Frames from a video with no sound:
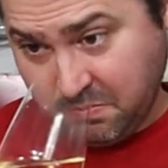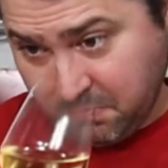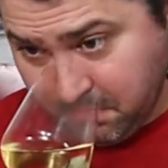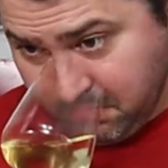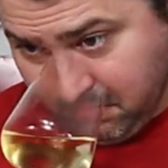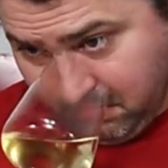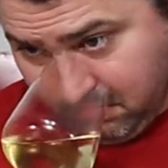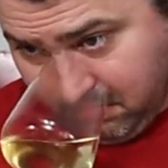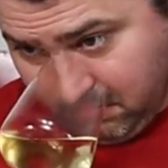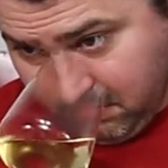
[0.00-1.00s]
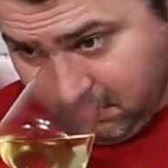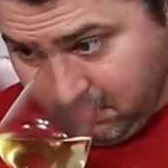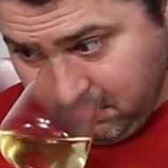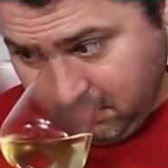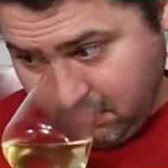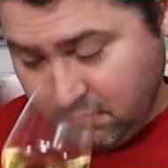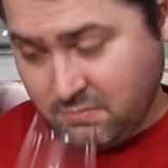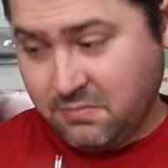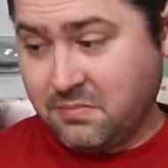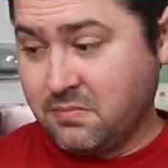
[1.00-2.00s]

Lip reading: Nobody speaks.